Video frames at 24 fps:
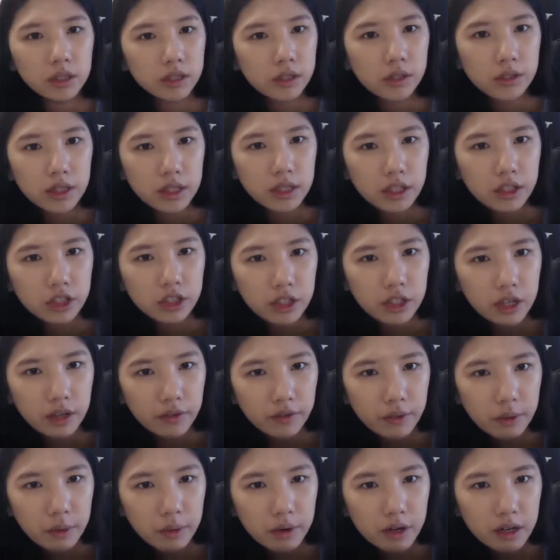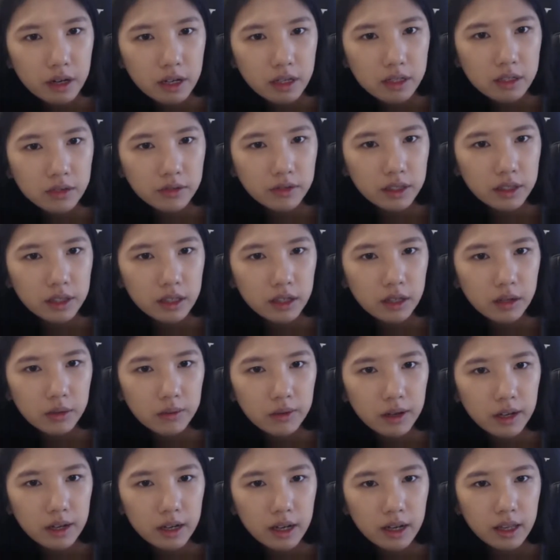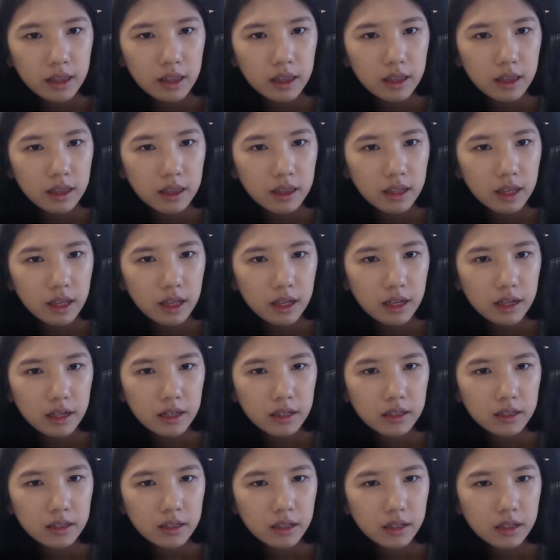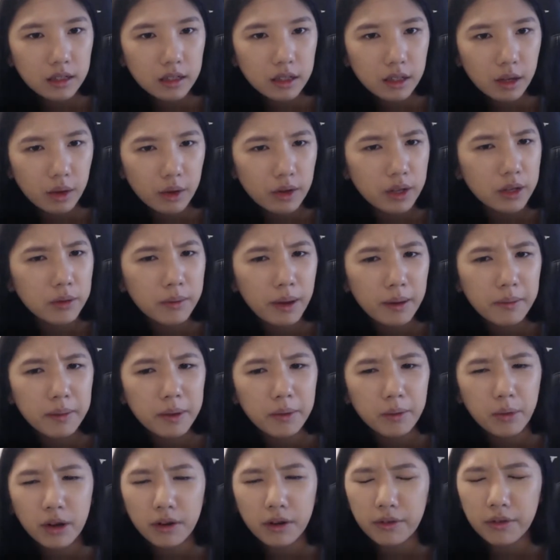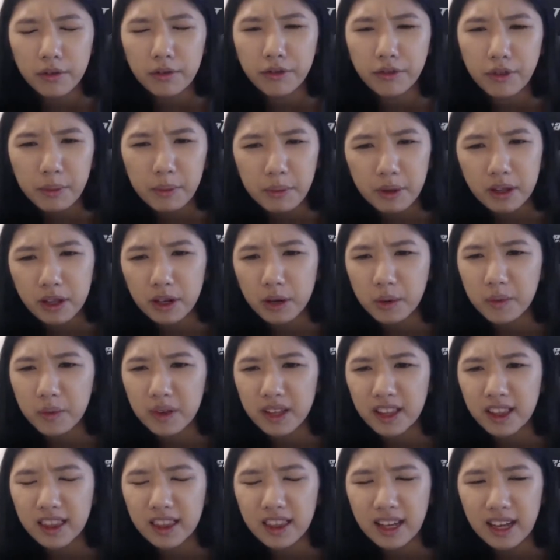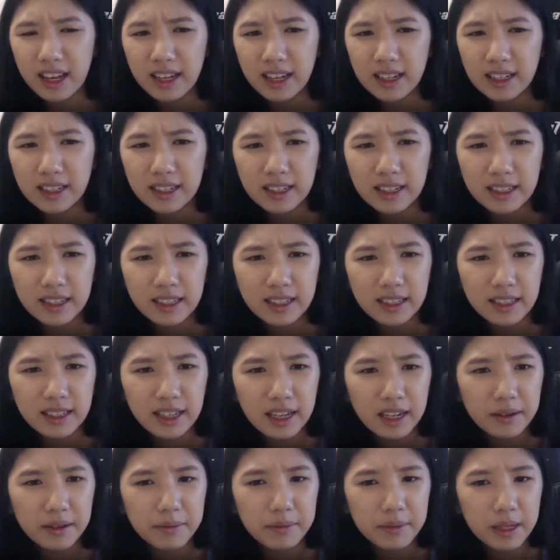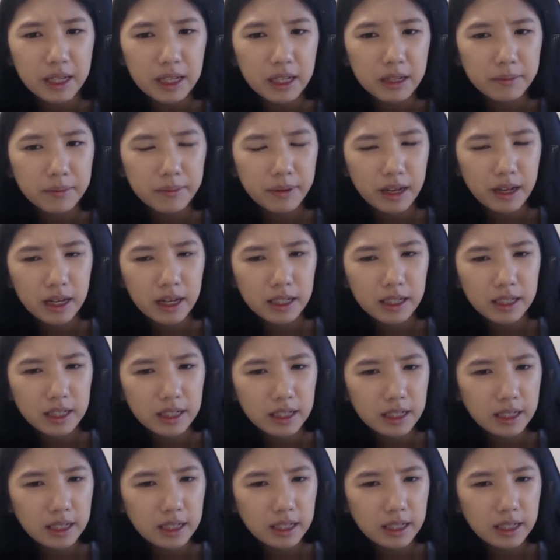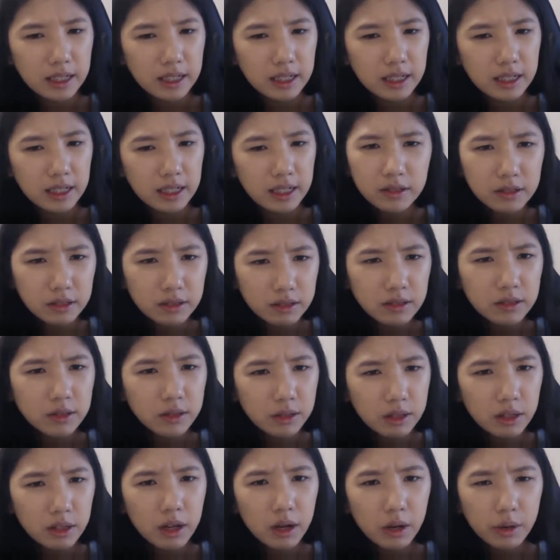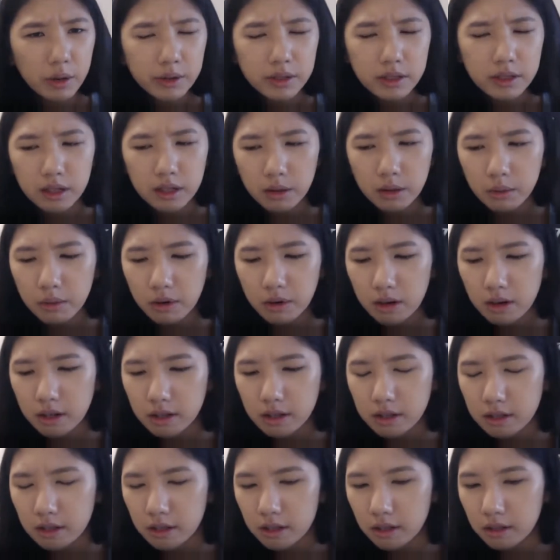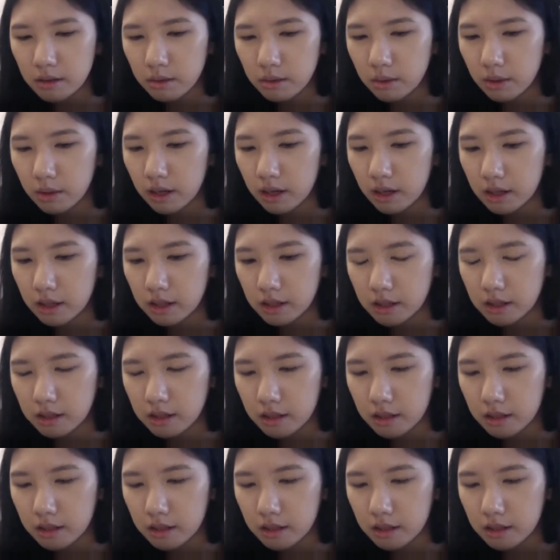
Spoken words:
News Initiative Award is a really good one. I think Chloe, you might be more familiar with that than me, but yeah, Google hosts and awards. What else?